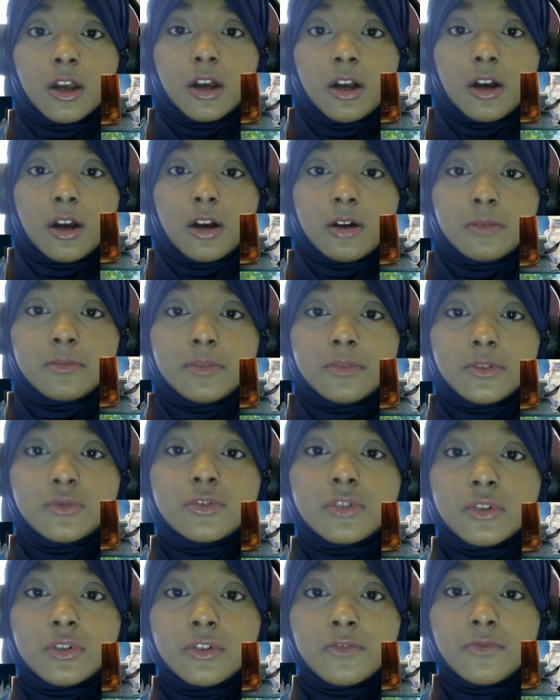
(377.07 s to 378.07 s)
It
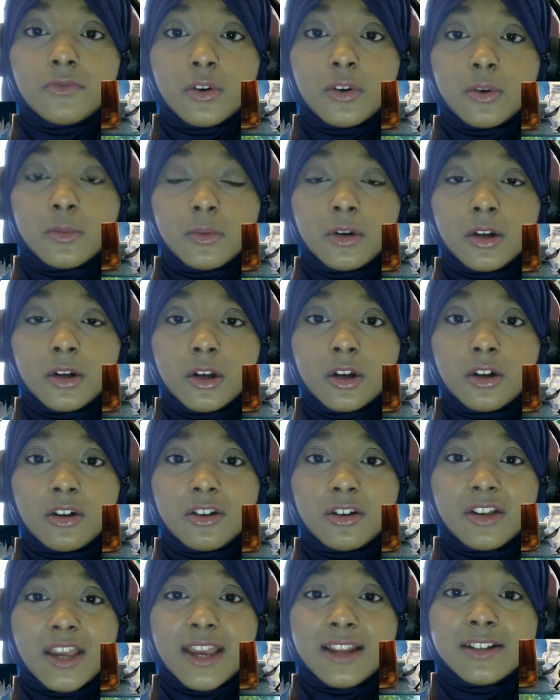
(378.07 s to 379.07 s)
was a good film.
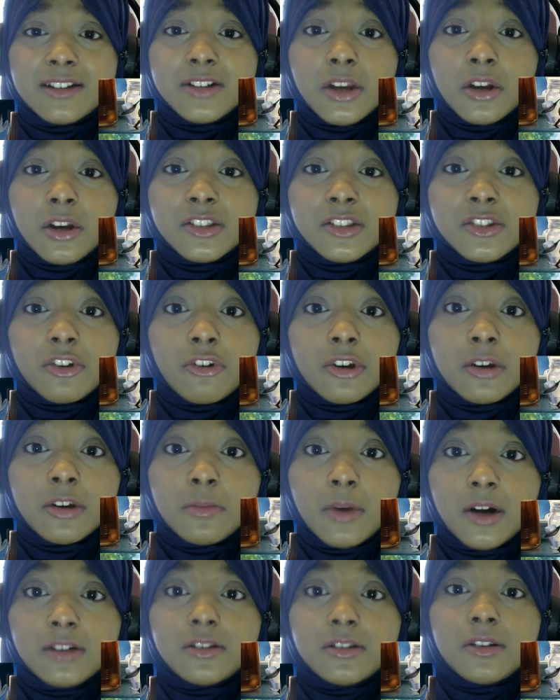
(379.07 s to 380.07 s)
And sorry
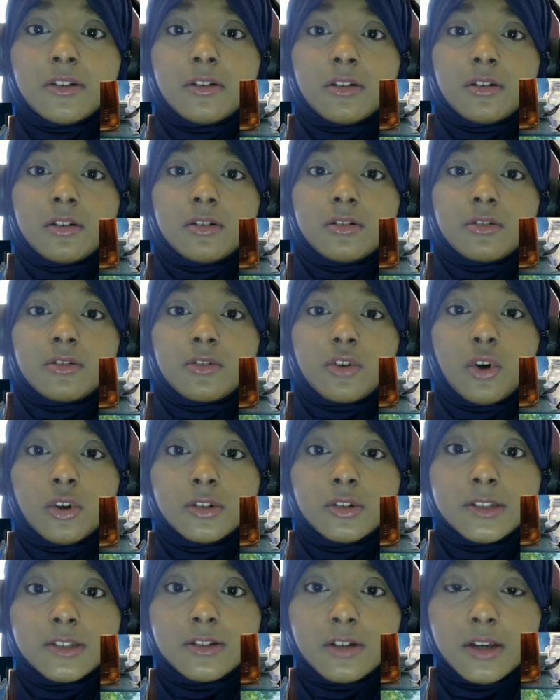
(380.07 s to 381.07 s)
about the
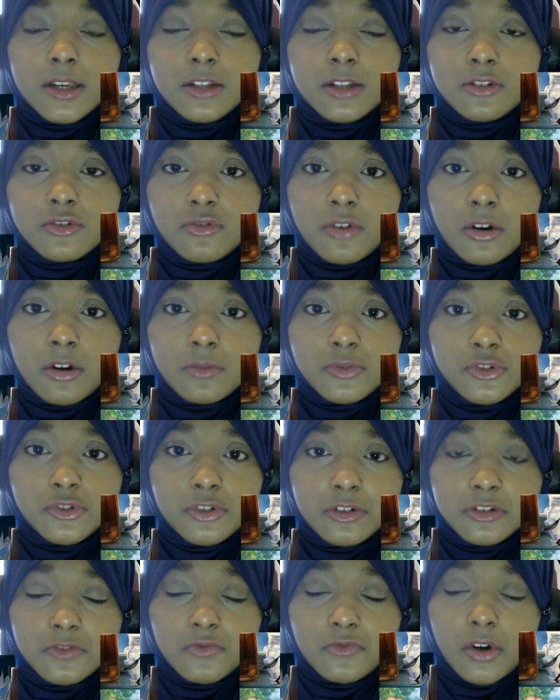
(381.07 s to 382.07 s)
constant
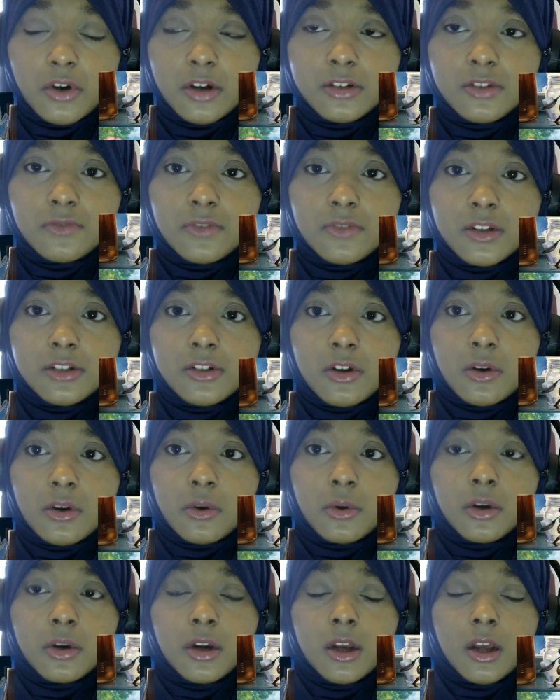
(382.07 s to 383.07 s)
interruptions throughout the
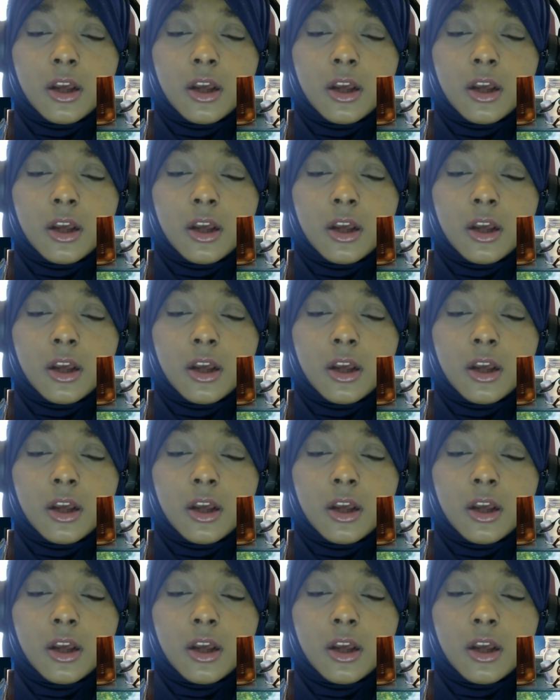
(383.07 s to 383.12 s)
video.